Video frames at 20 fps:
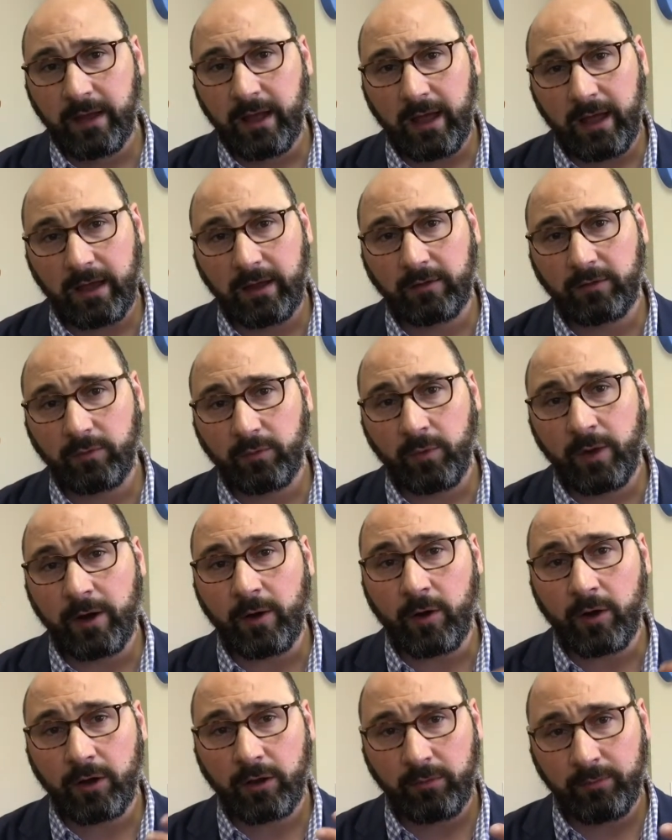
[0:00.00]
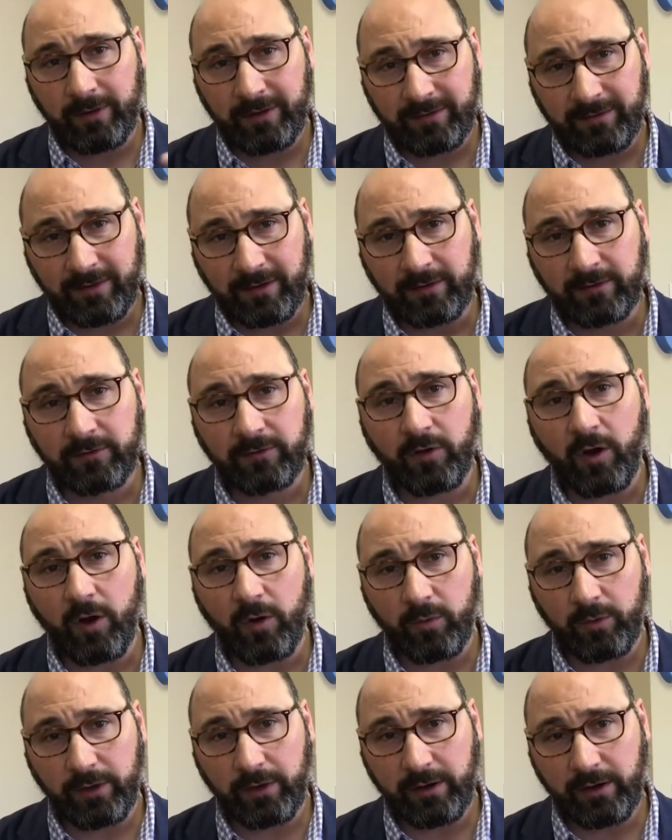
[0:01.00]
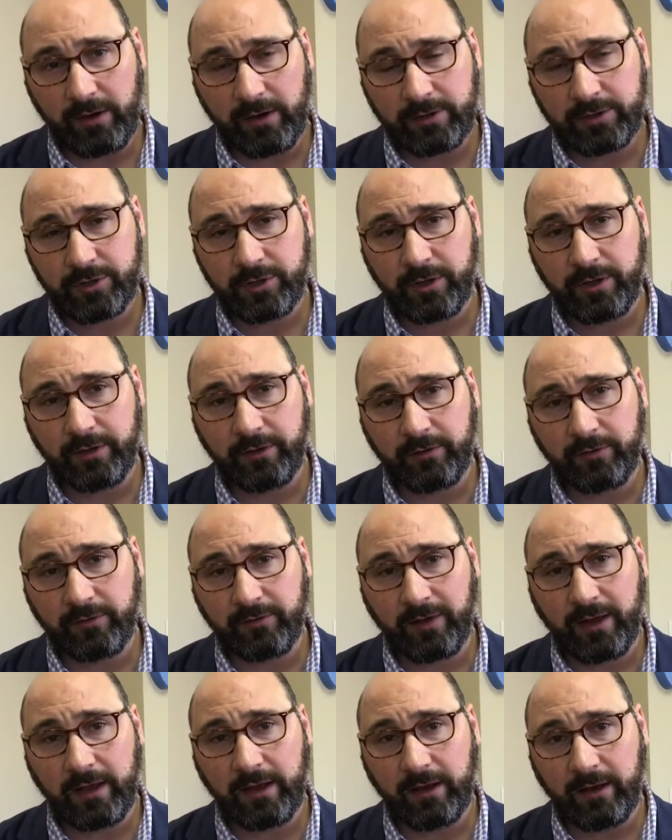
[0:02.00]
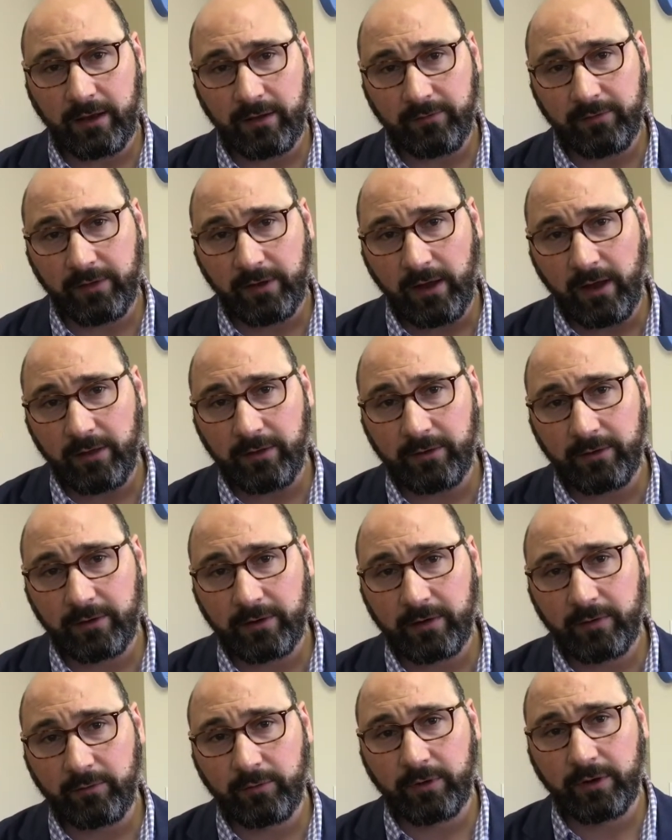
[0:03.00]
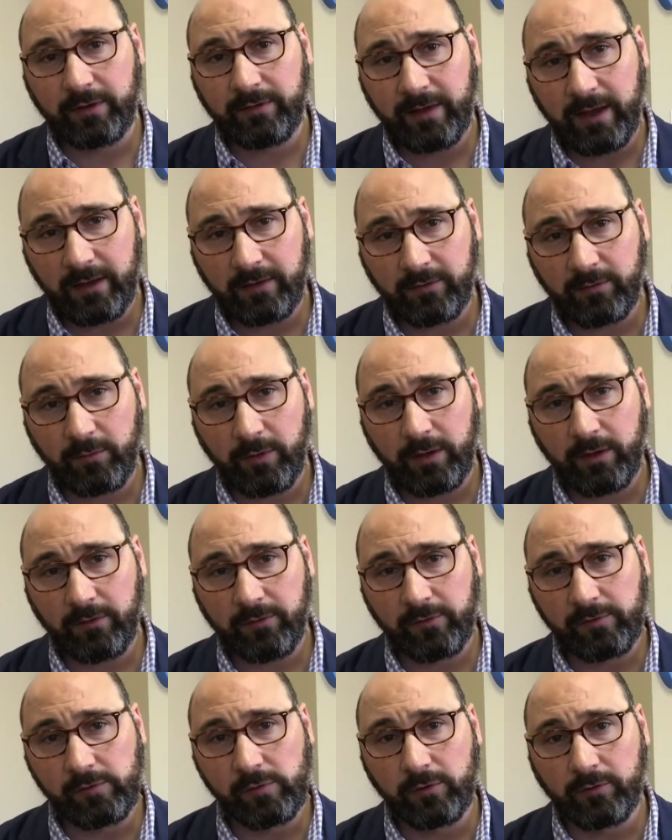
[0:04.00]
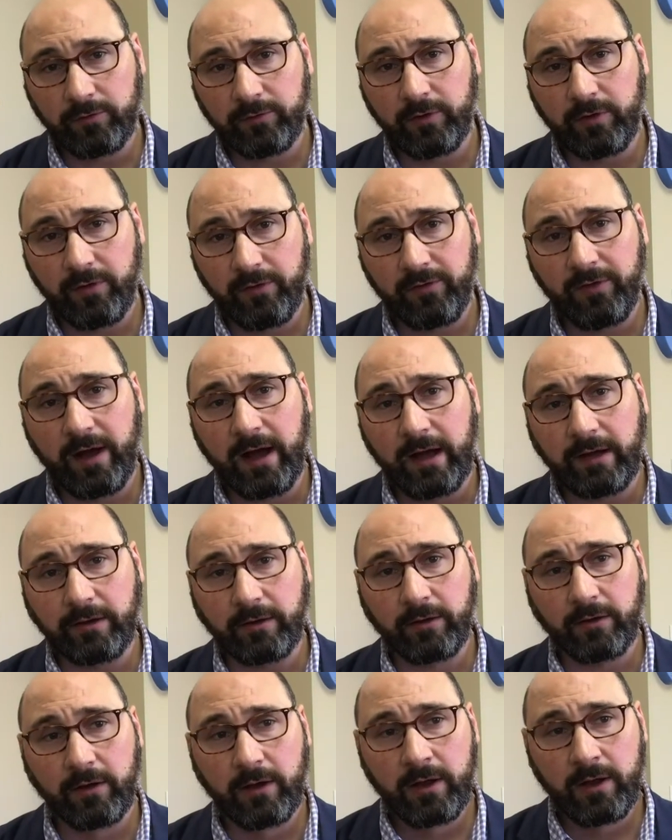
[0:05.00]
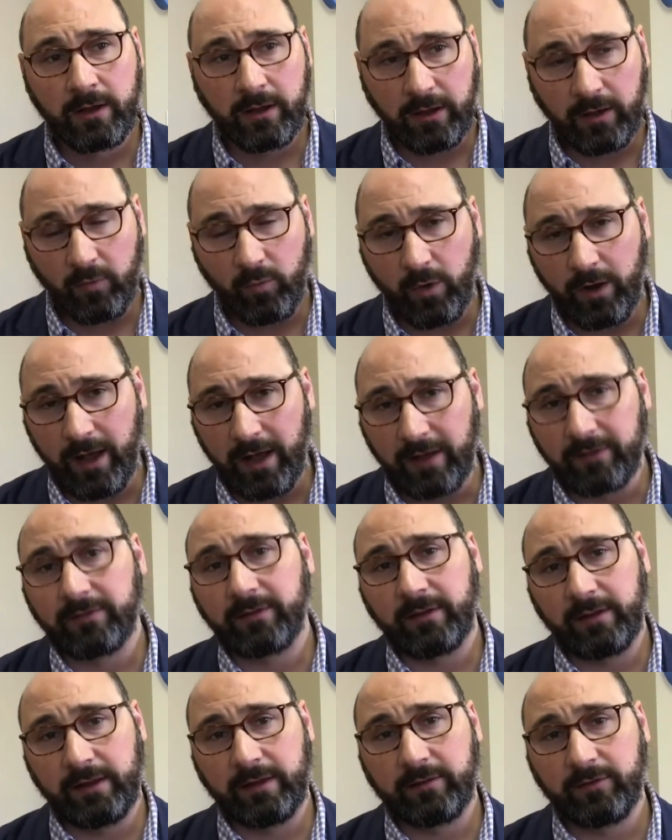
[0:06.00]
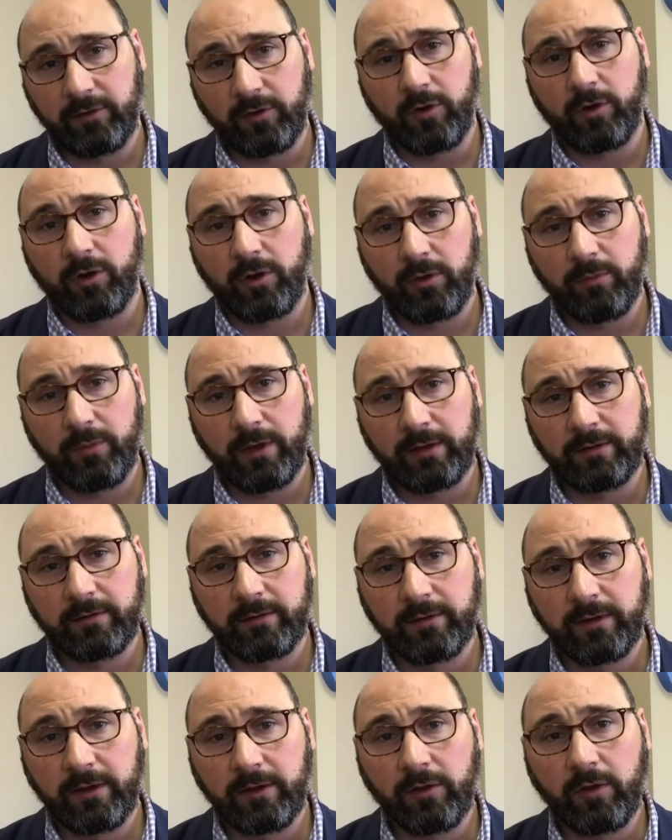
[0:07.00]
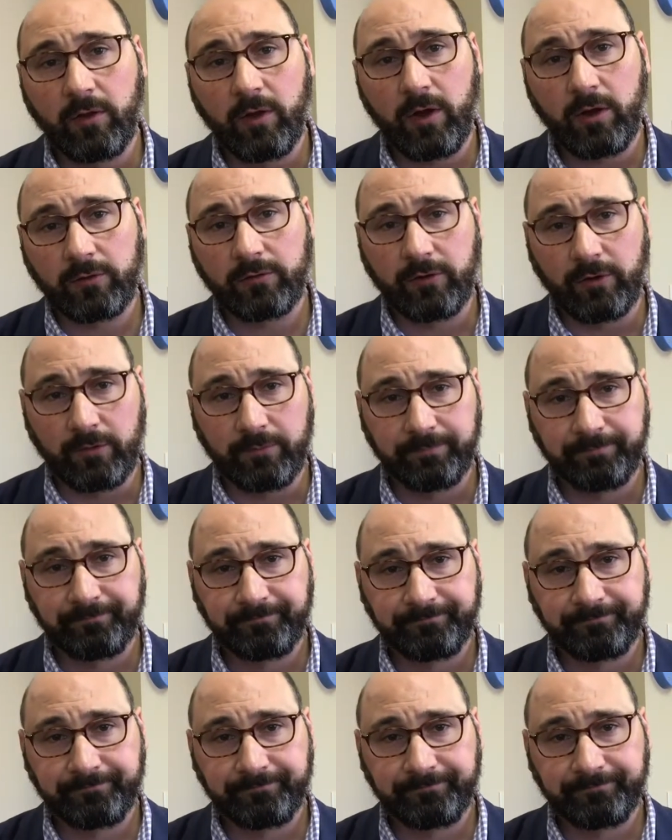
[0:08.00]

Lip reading: And when arguments can start with an initial understanding of the other, it really takes away the fuel for the fire in what escalates an argument in the long term.